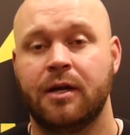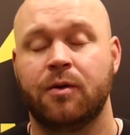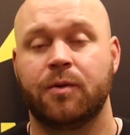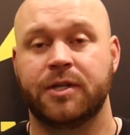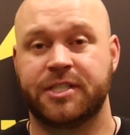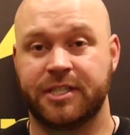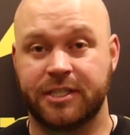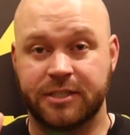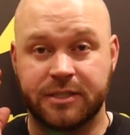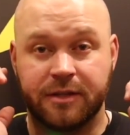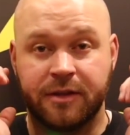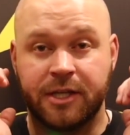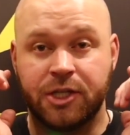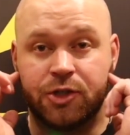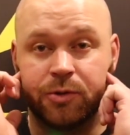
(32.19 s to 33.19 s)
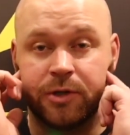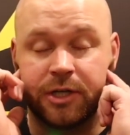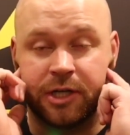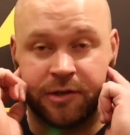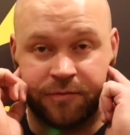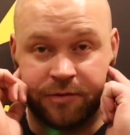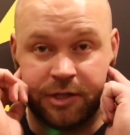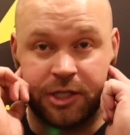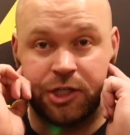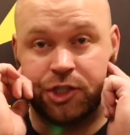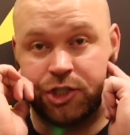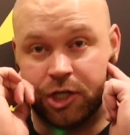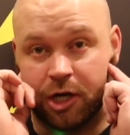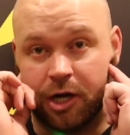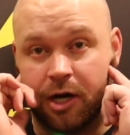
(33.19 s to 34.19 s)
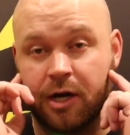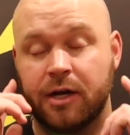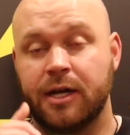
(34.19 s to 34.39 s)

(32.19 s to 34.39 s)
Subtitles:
which is the joint of the jaw.